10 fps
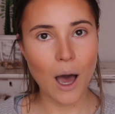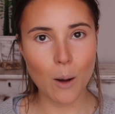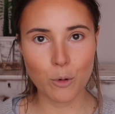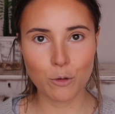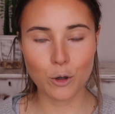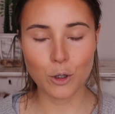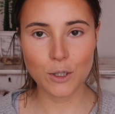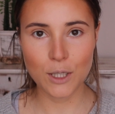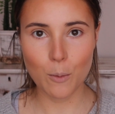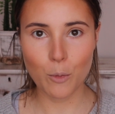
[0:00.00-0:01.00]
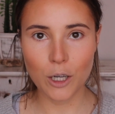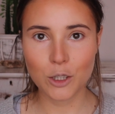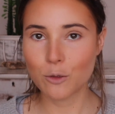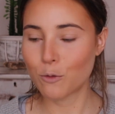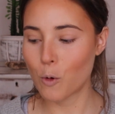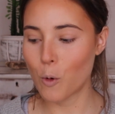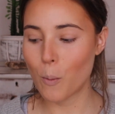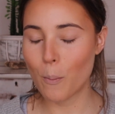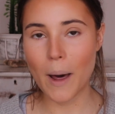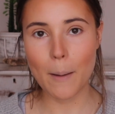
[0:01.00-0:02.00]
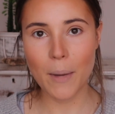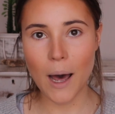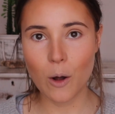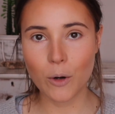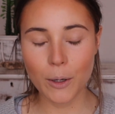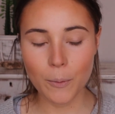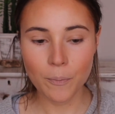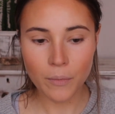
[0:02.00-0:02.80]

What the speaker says: I prefer using a brush for my powder.